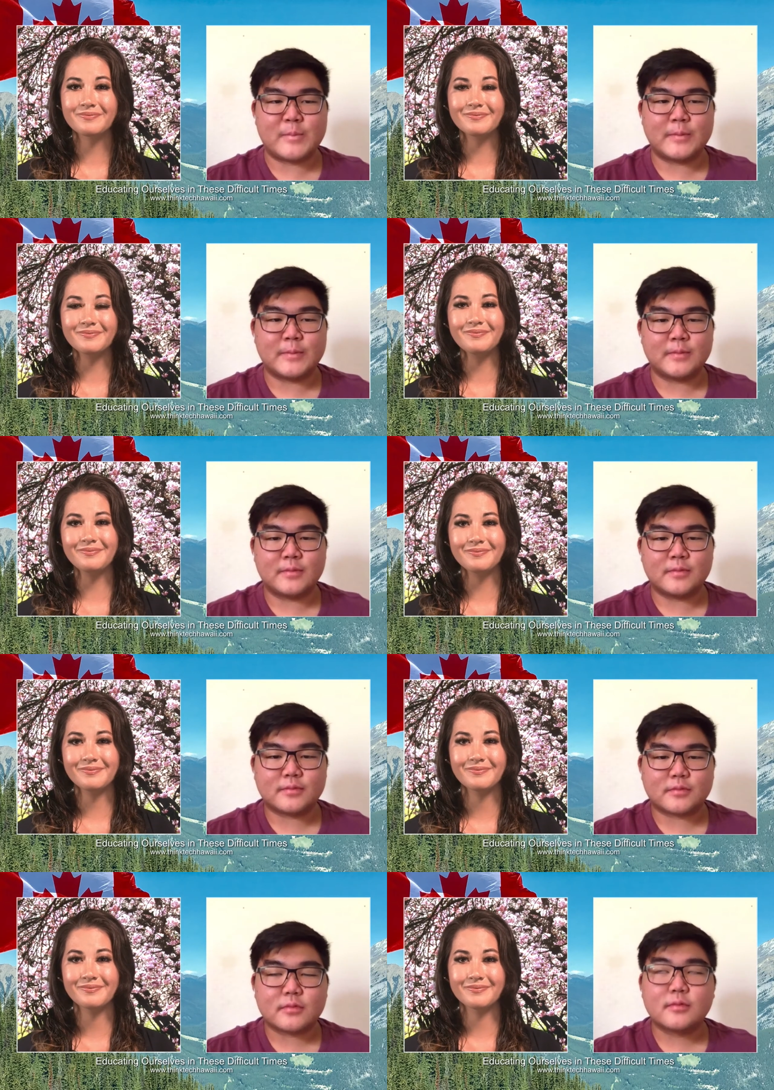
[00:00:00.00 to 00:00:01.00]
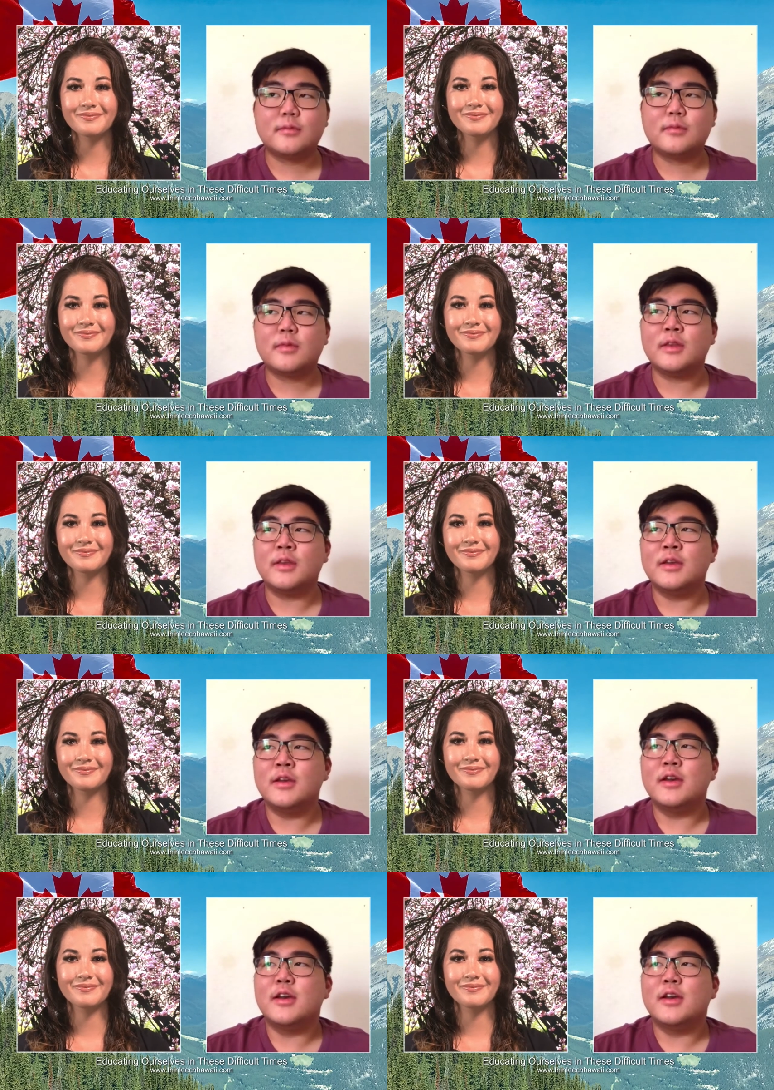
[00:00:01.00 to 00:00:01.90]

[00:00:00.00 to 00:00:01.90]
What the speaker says: (silence)